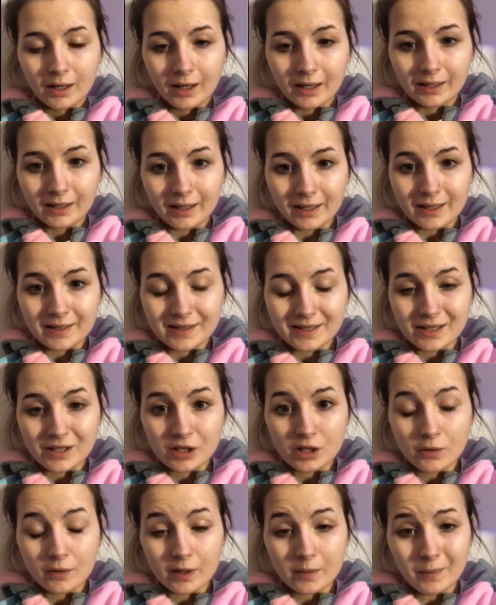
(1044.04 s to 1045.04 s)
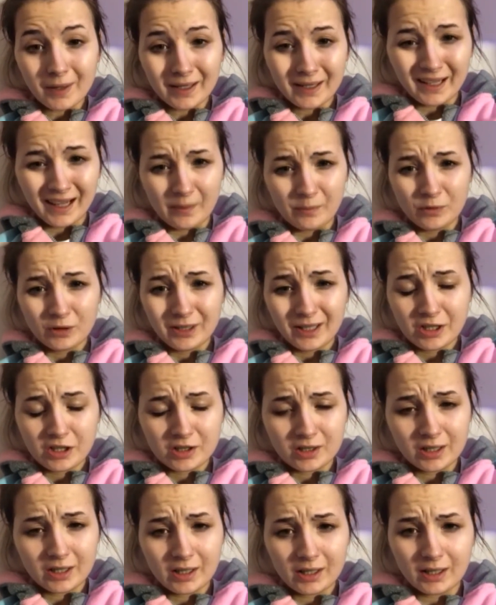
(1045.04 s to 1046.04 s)
Hi guys, sorry, my camera
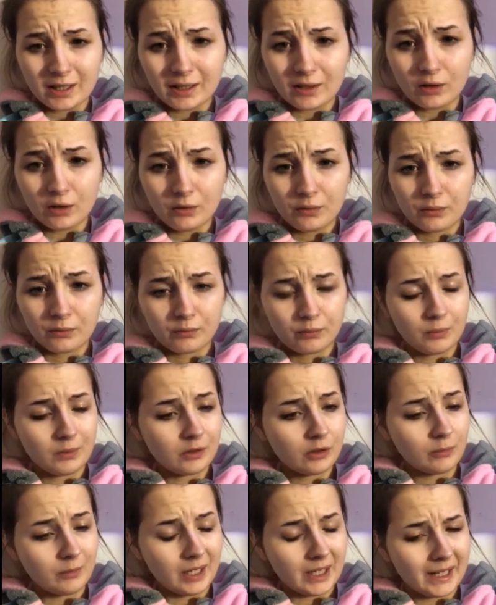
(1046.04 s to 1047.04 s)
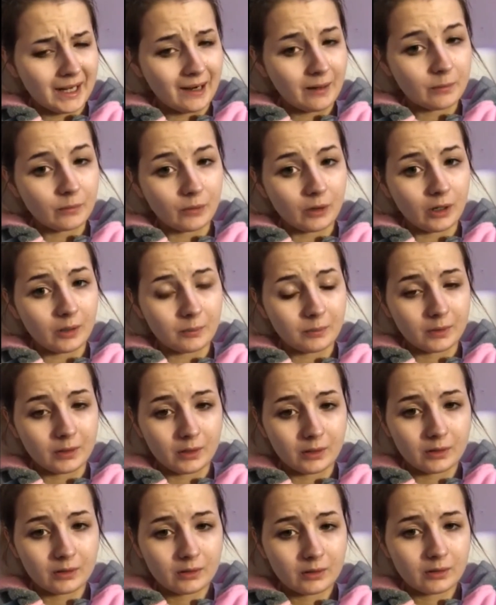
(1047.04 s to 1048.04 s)
actually cut off. Well, not my camera,
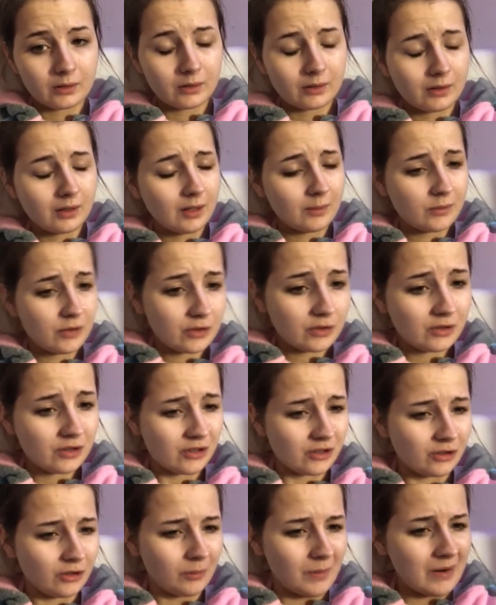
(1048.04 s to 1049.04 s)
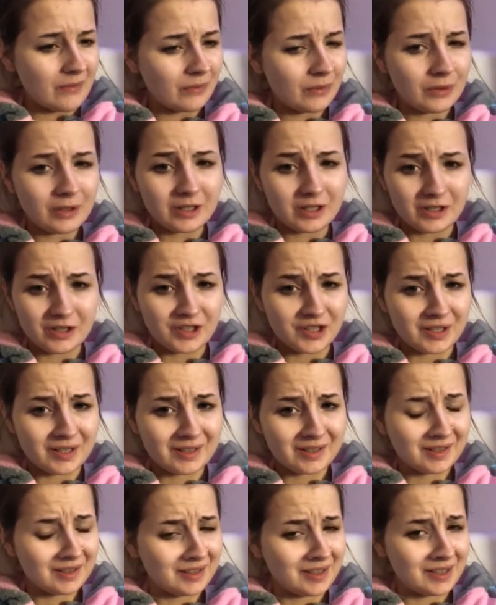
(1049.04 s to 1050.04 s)
but I'm not too sure, my footage has
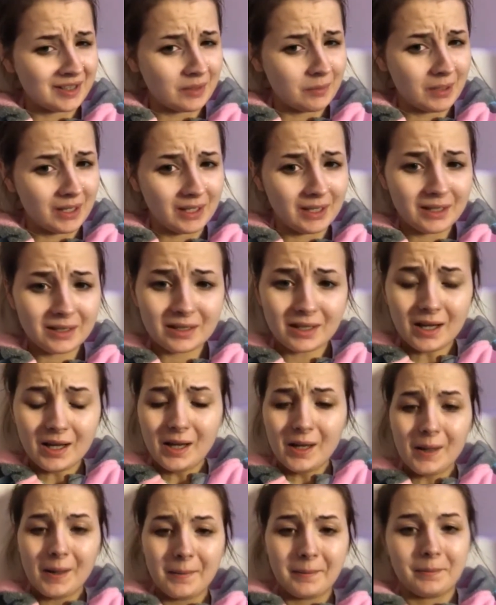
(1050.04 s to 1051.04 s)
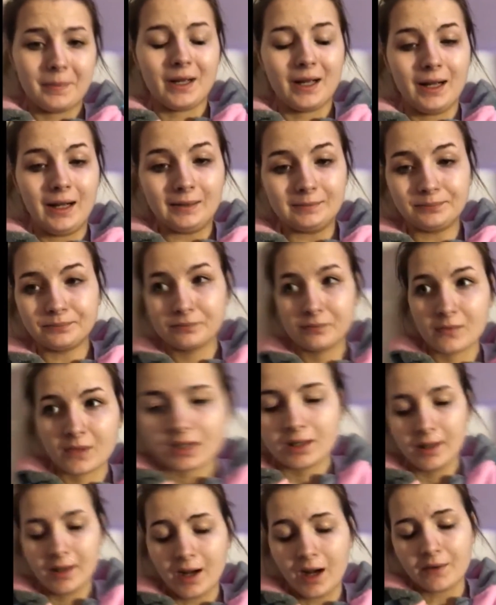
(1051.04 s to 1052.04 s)
just disappeared. But
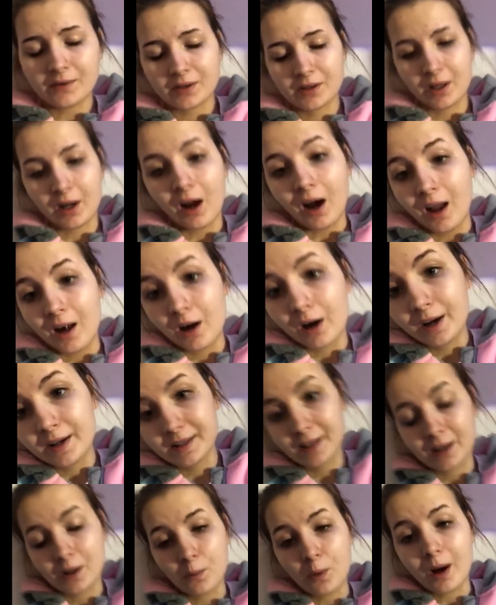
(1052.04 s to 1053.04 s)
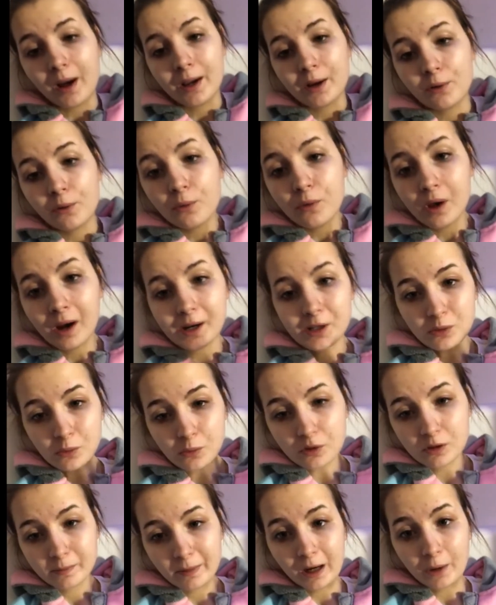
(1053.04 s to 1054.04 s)
after the highlighters anyway, all that I
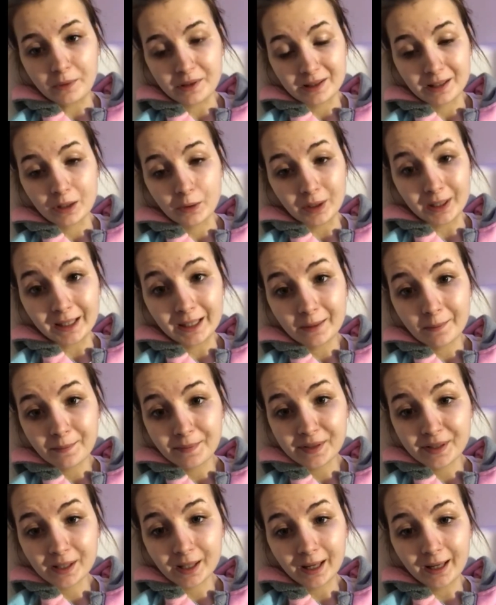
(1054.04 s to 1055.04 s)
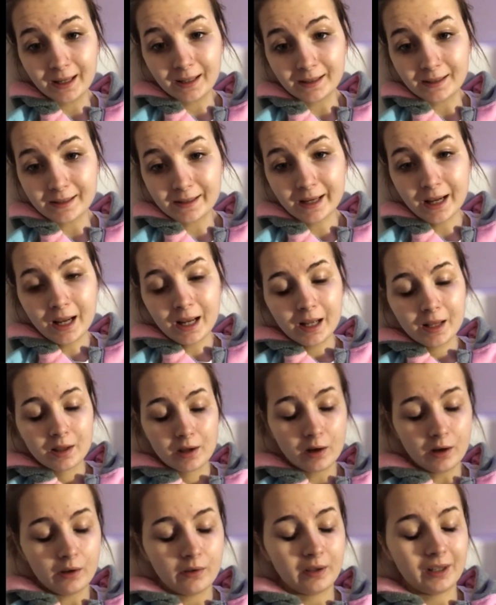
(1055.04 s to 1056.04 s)
talked about was liquid lips, and
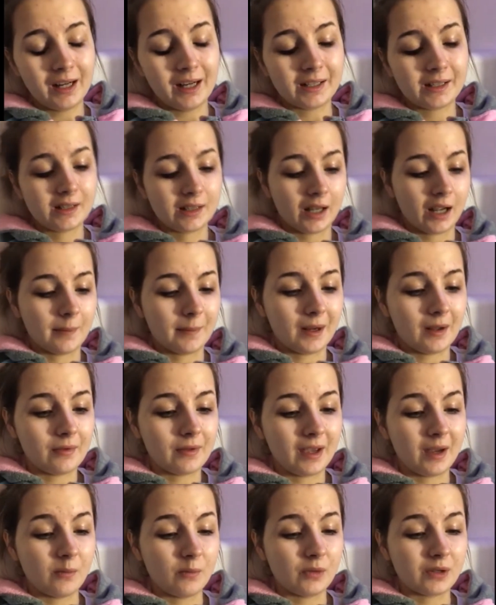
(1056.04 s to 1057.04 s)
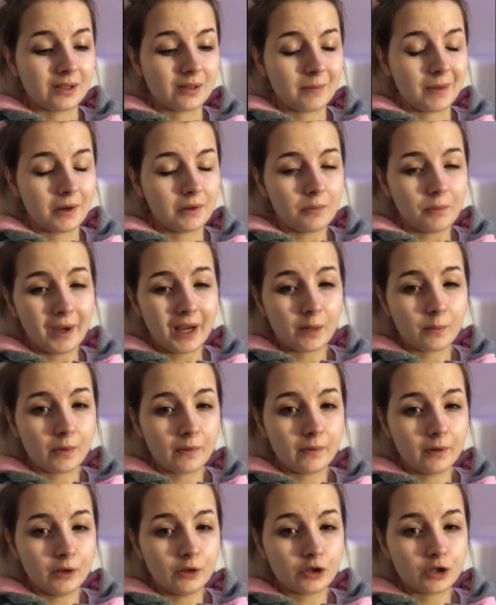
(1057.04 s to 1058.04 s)
the only thing I had to say about them was about the Makeup
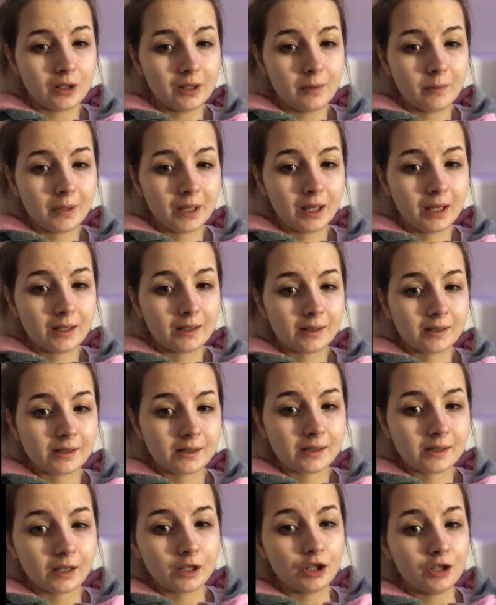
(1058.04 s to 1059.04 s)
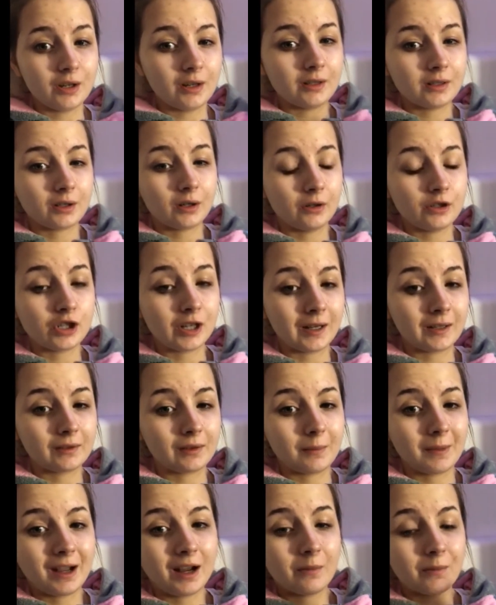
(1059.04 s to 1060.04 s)
Revolution lip kits. You need to go
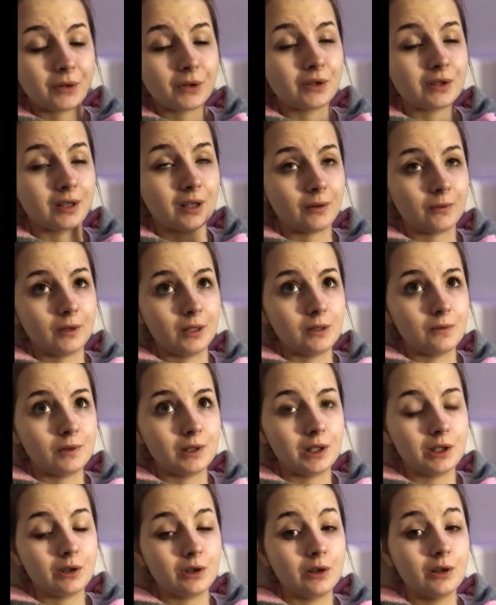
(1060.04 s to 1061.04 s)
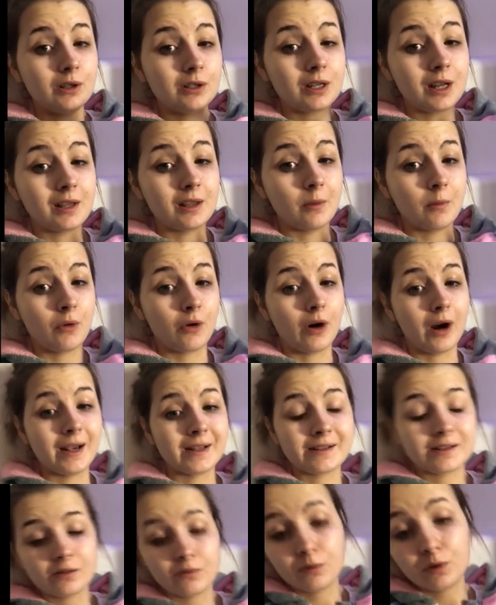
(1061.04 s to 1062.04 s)
check them out because they're really good, and the
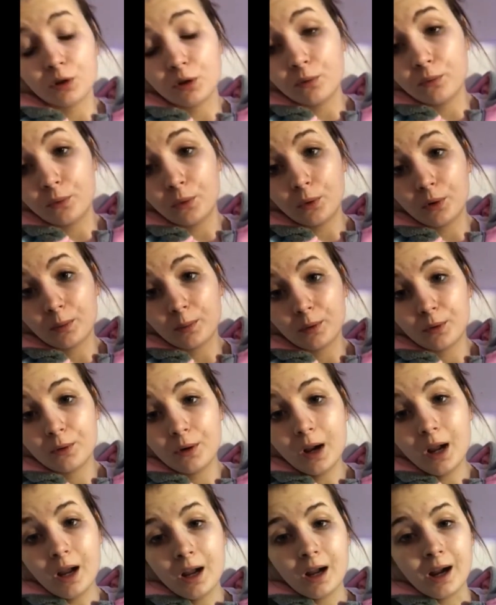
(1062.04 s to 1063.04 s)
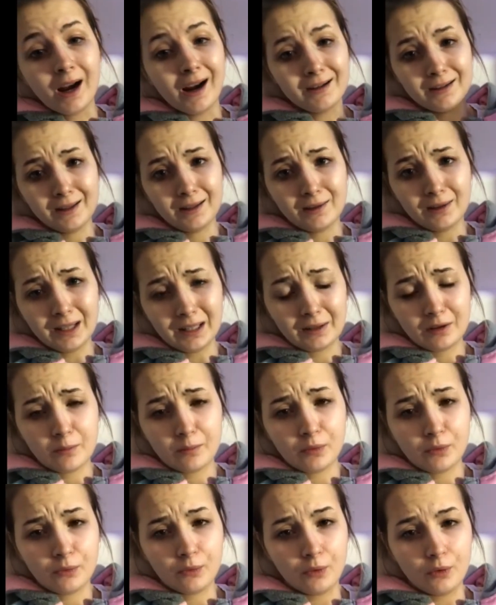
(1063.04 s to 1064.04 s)
price is really affordable. I didn't like
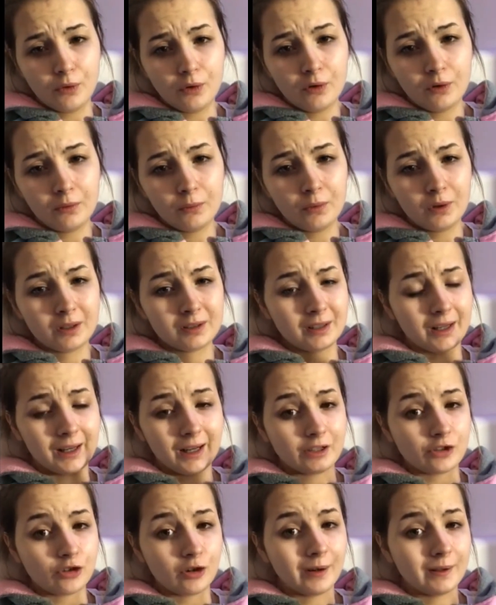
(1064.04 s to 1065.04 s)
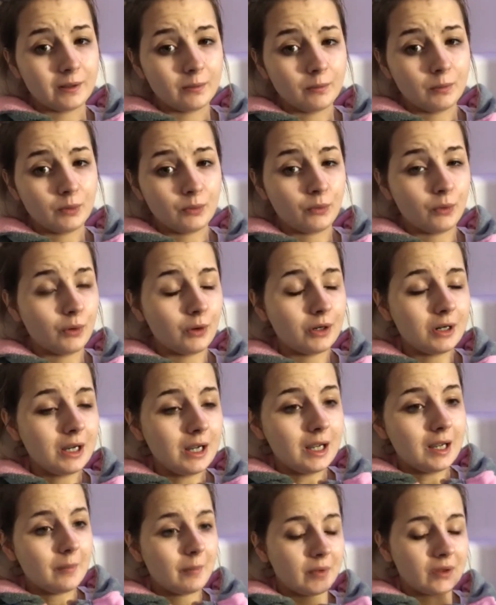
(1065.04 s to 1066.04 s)
them before because I had tried them before,
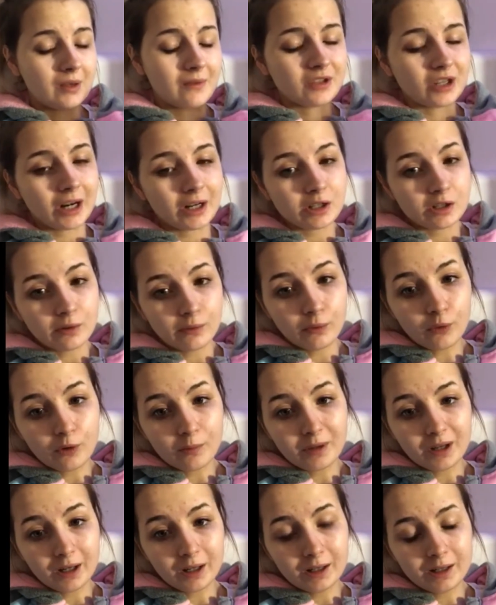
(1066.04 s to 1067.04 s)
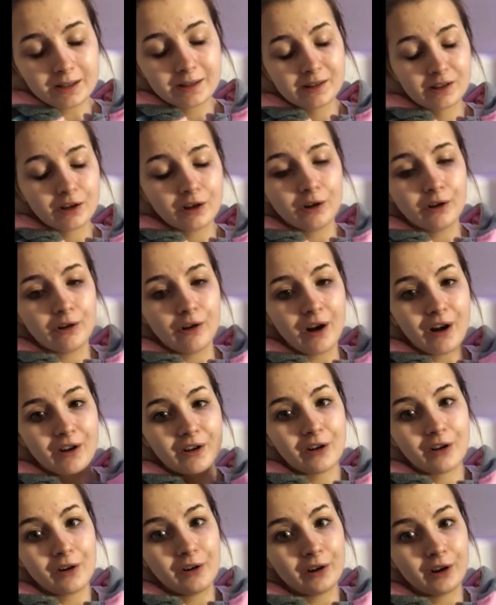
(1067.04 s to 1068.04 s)
but they've changed the formula, so
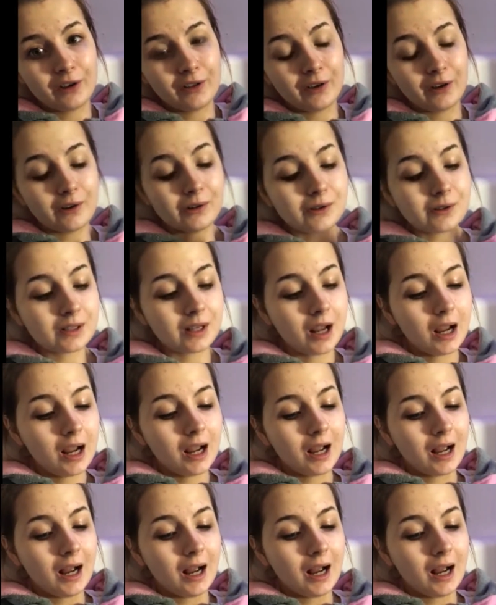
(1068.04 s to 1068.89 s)
go look at those.